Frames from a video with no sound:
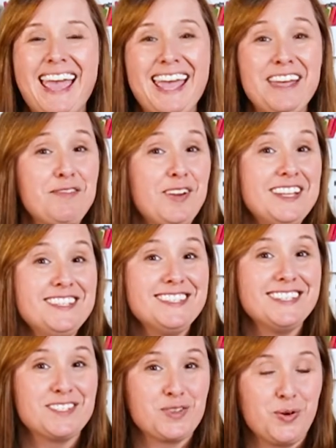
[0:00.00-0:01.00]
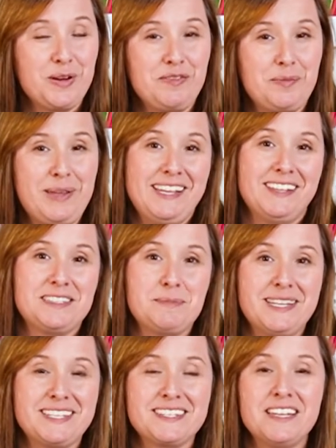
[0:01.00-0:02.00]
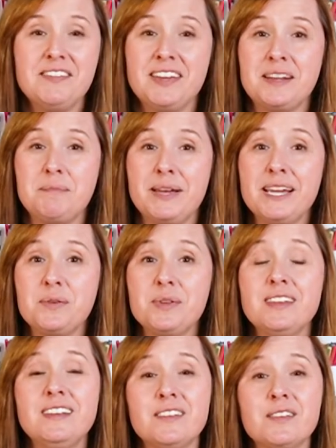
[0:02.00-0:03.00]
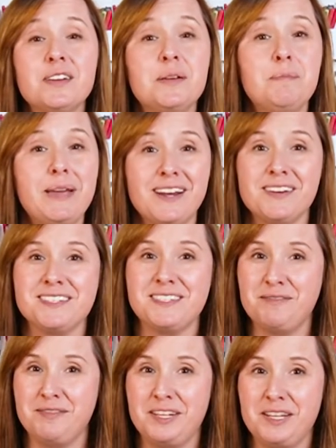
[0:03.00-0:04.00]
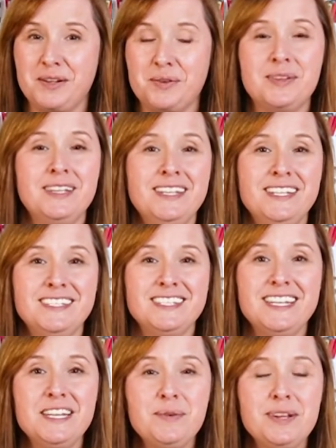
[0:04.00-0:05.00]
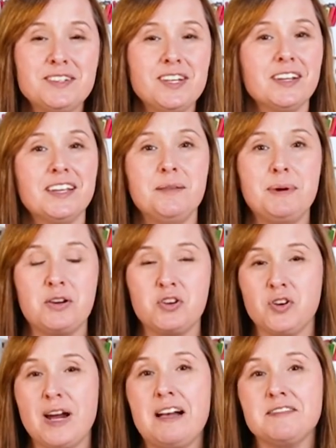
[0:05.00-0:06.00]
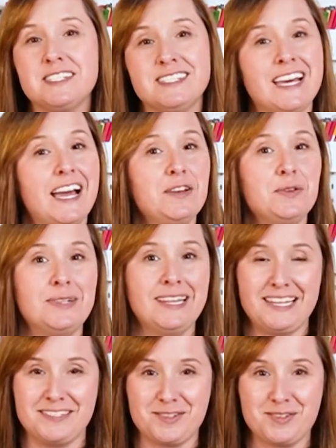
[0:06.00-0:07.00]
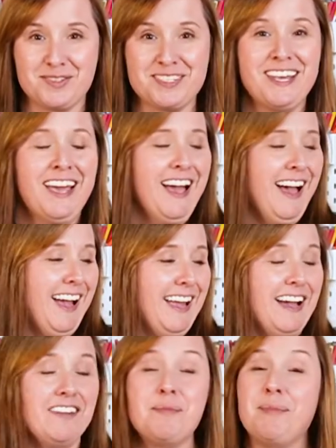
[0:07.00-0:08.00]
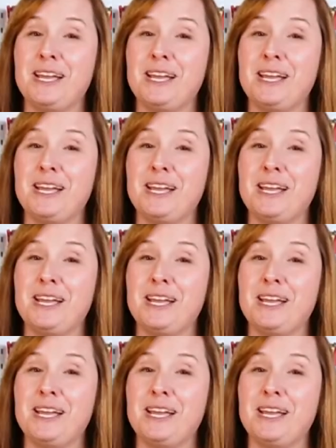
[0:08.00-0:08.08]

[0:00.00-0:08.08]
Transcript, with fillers: Hey friends, it's Corey from Hey Let's Make Stuff, and I'm back with another comparison video. Today we are talking about craft diode lasers. I have